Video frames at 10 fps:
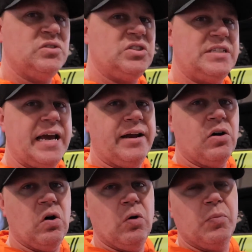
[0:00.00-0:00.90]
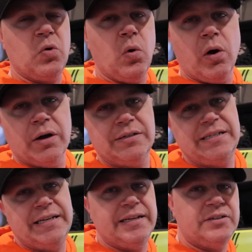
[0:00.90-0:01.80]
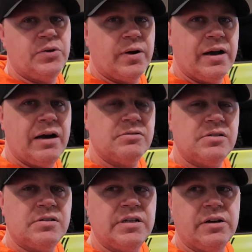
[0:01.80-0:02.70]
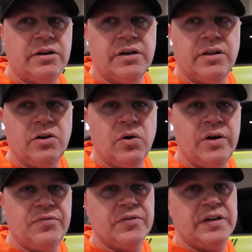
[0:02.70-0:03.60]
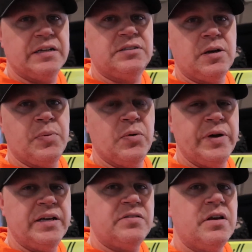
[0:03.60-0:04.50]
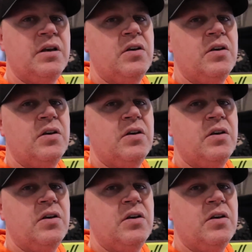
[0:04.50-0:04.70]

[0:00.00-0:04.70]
stay-at-home quarantined to our houses here in Illinois for the next couple of weeks.